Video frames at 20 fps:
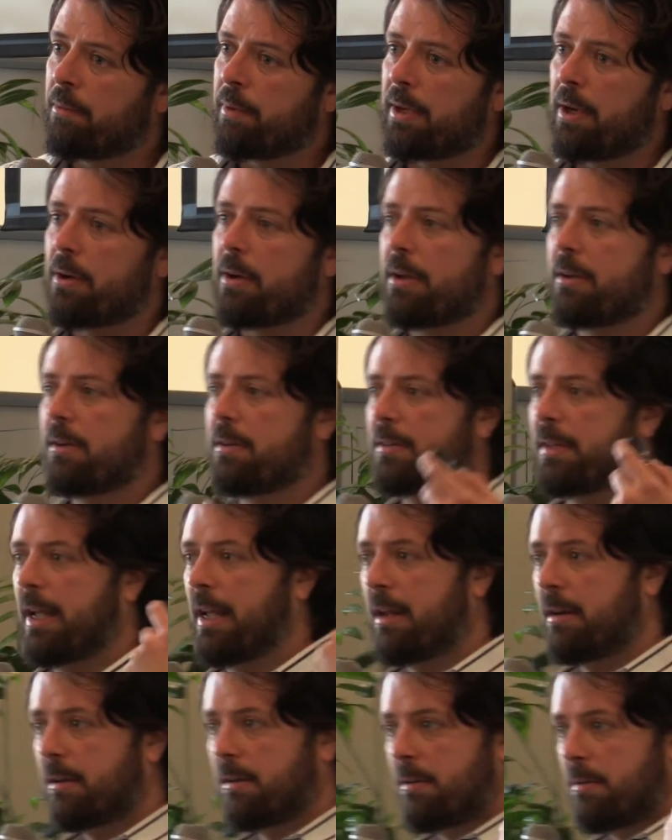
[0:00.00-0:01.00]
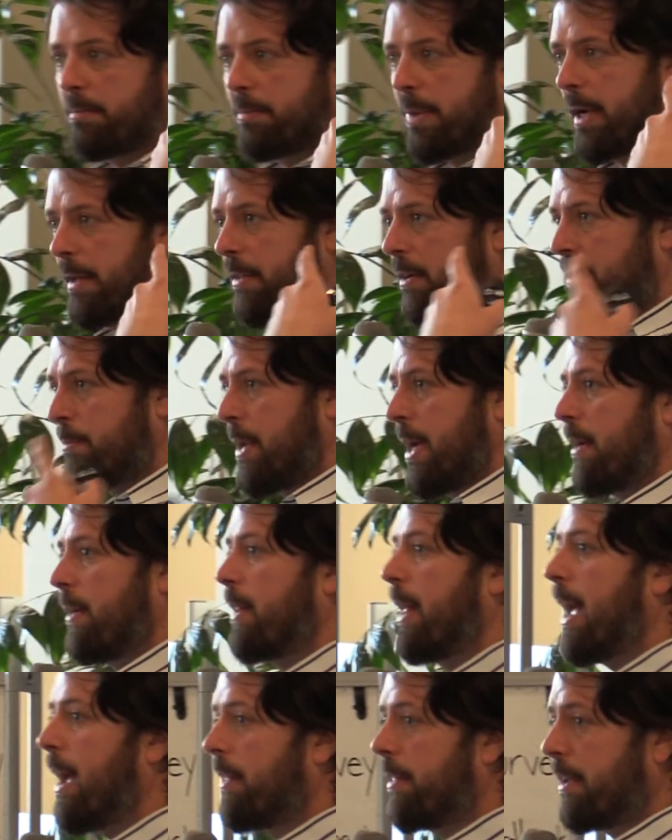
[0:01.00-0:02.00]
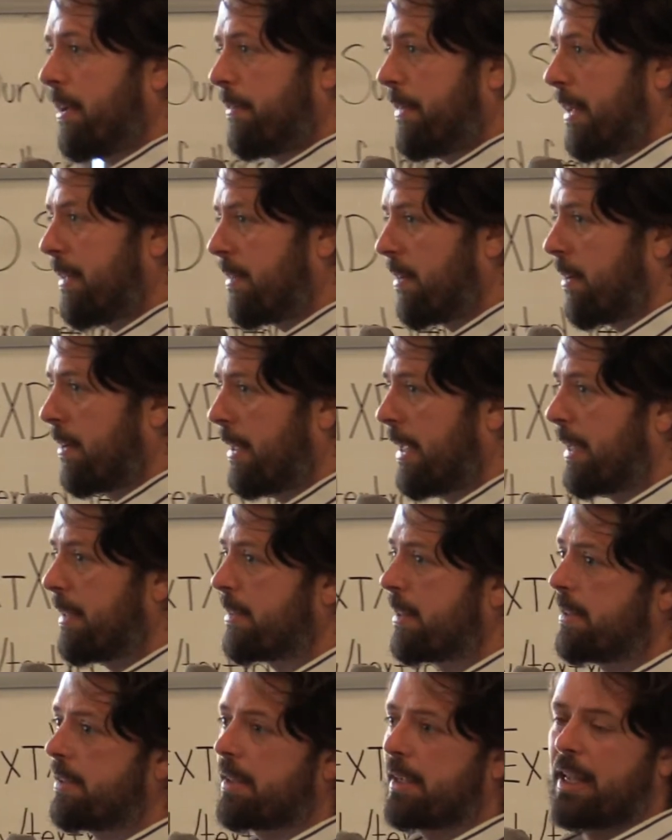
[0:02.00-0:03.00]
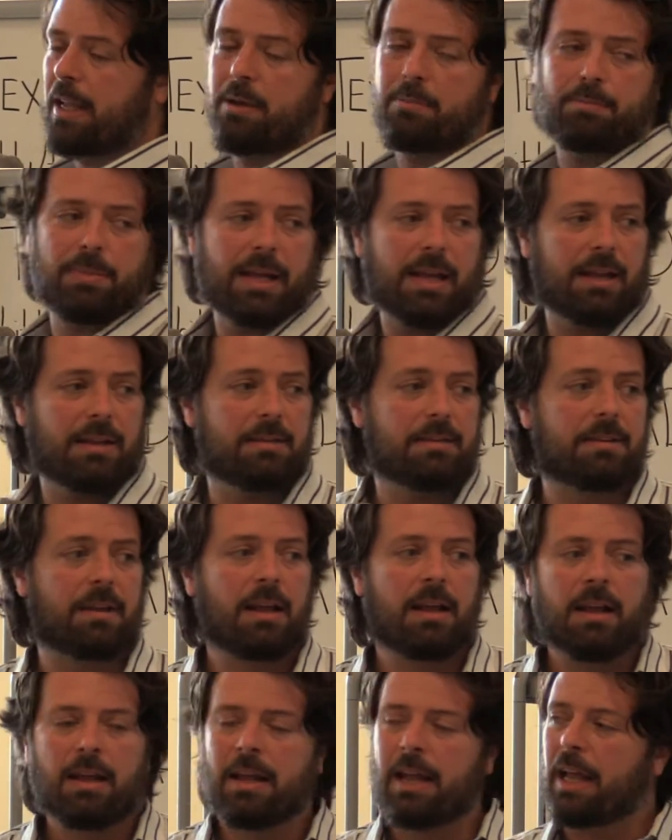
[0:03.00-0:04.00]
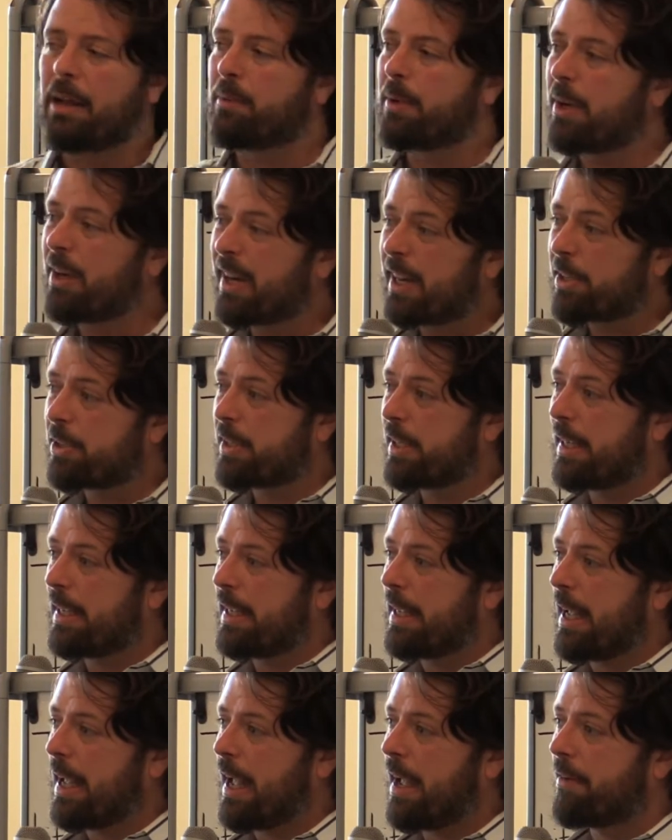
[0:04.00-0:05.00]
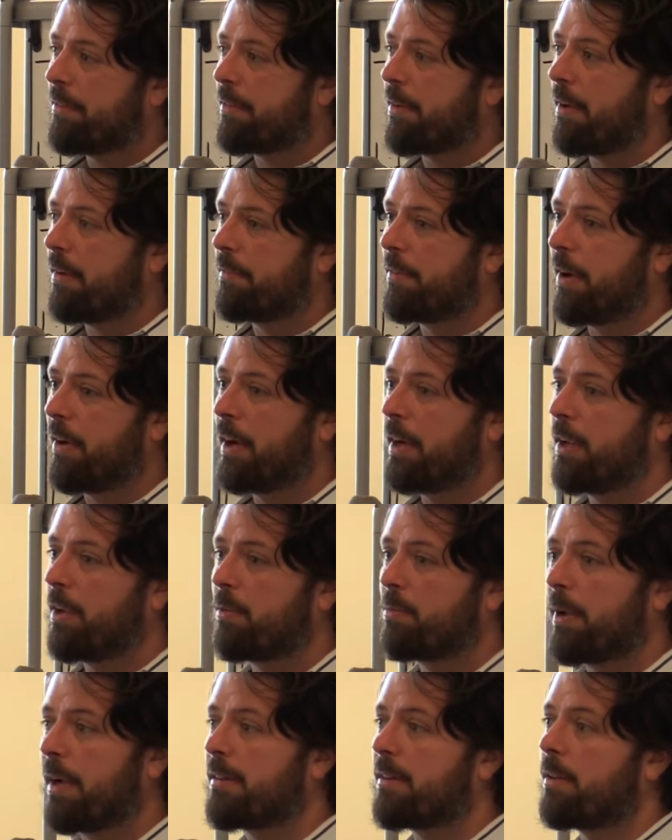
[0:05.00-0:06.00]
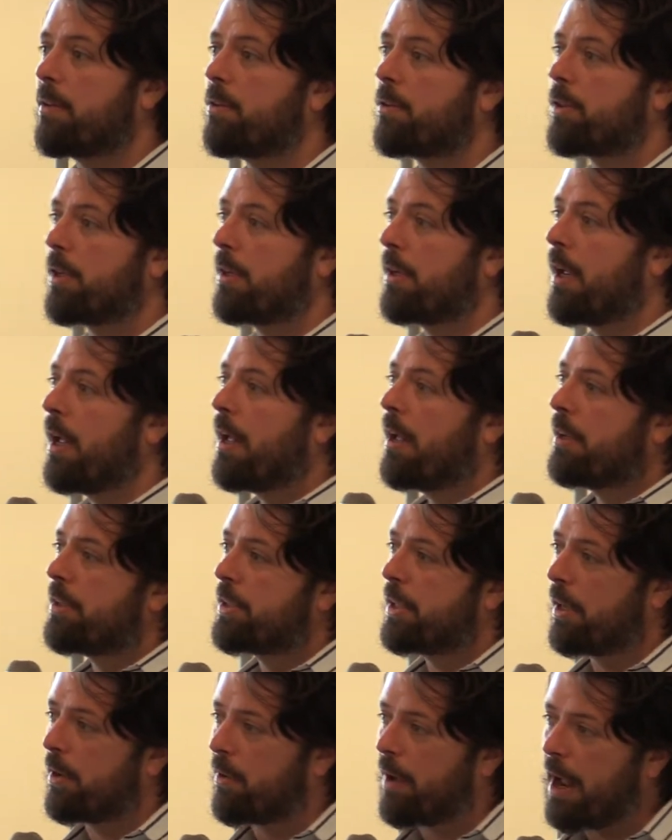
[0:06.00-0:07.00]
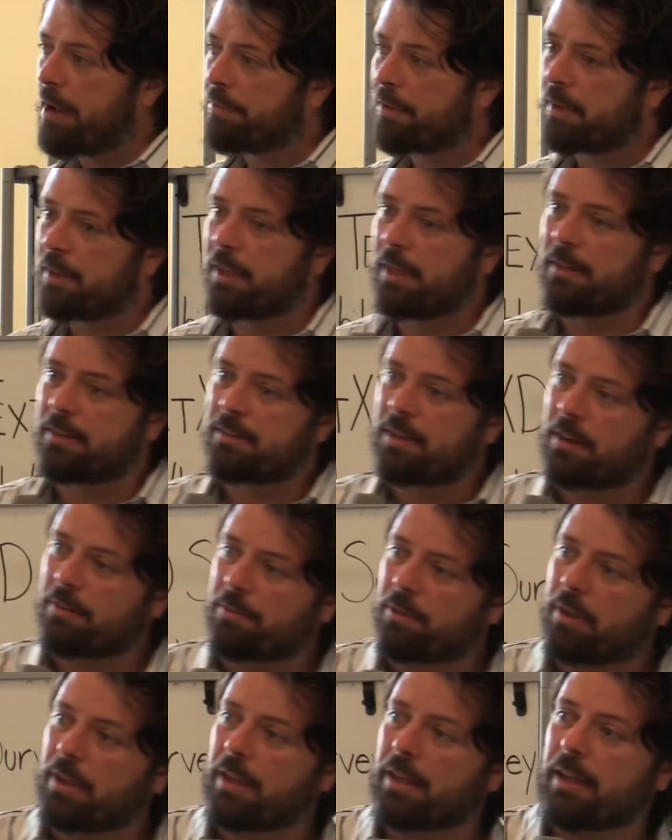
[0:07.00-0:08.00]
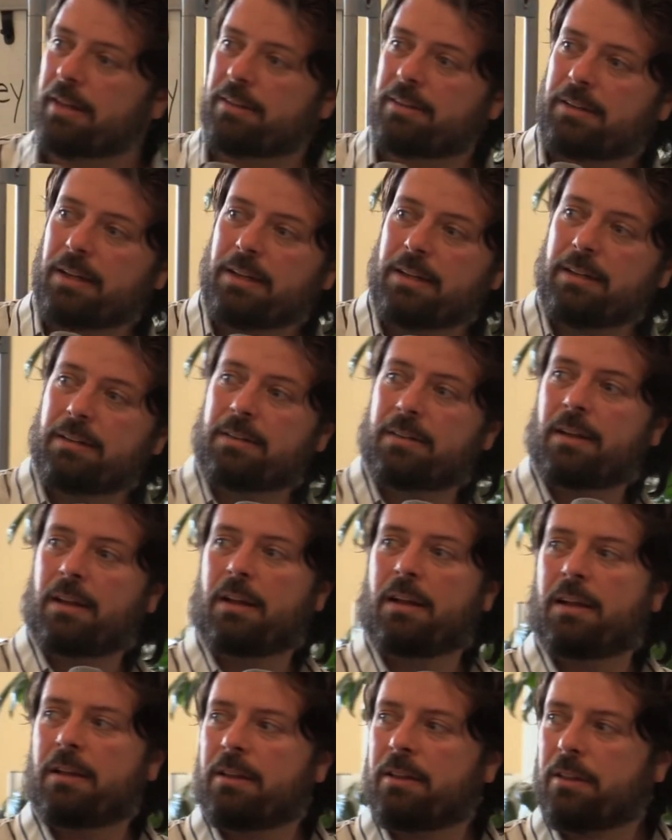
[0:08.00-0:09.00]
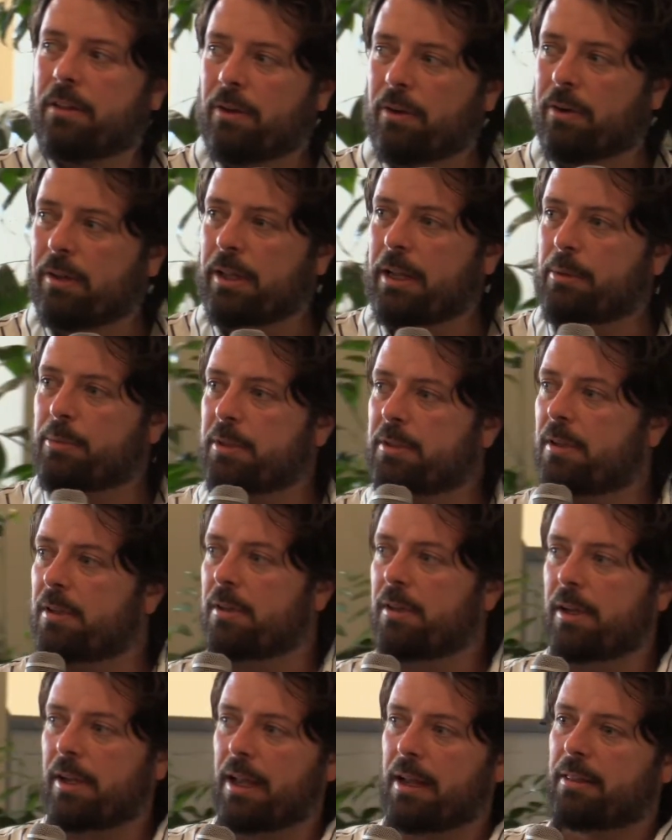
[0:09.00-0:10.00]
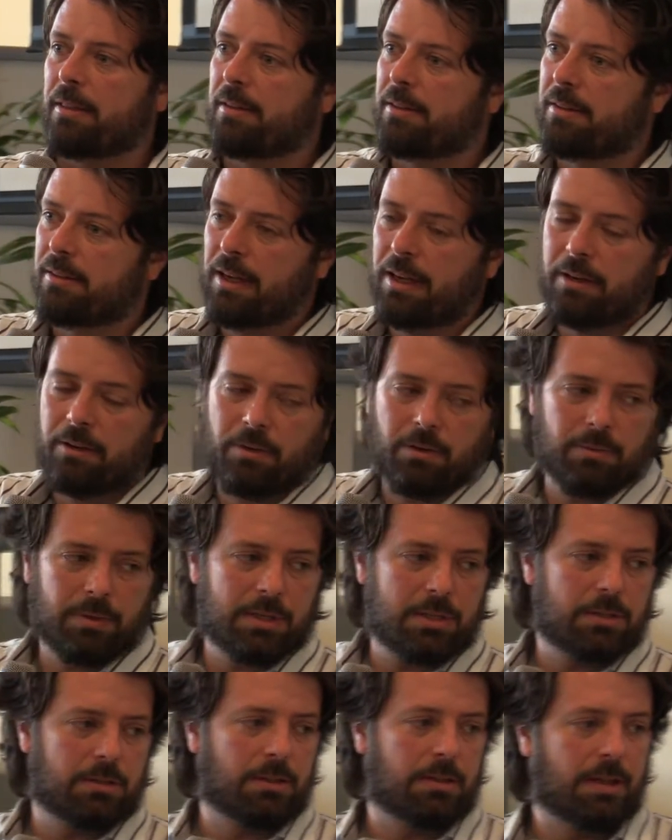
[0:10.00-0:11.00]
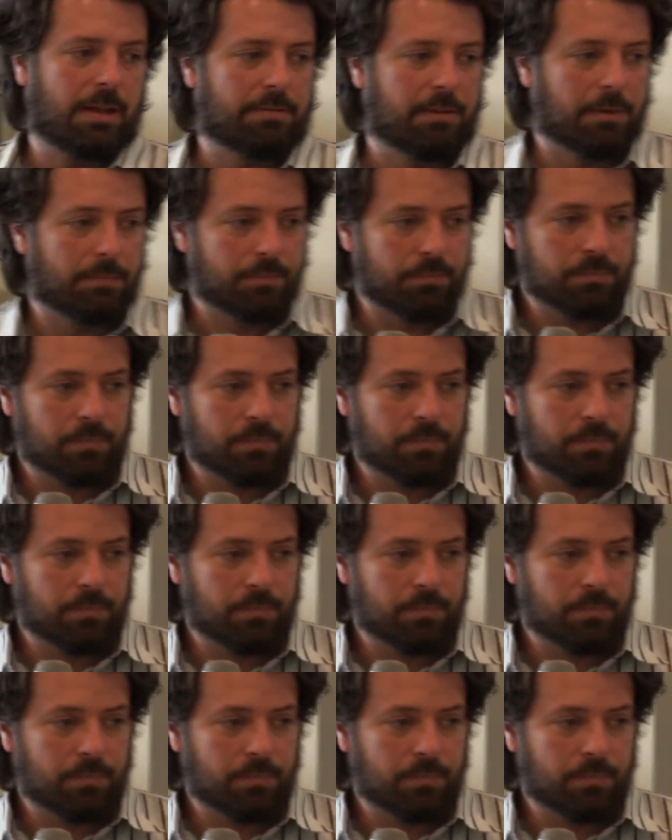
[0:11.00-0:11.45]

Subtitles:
We don't understand by their model how the events are linked into campaigns, and we don't actually have a very good resolution geographically. Instead of looking at cities, they're only able to look at the state or regional level.